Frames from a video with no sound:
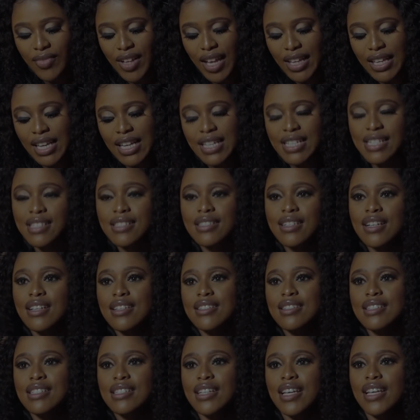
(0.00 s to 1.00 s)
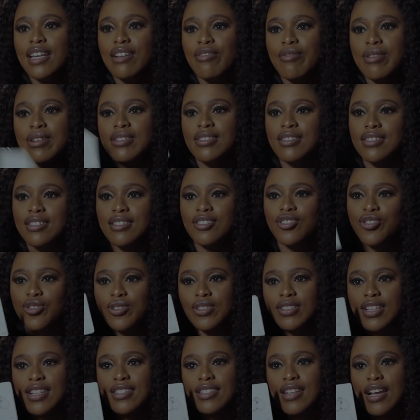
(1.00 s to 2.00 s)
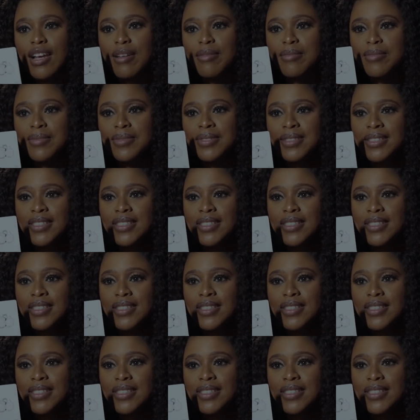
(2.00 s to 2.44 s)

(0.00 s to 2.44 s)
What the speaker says: And at least I didn't get arrested during that time.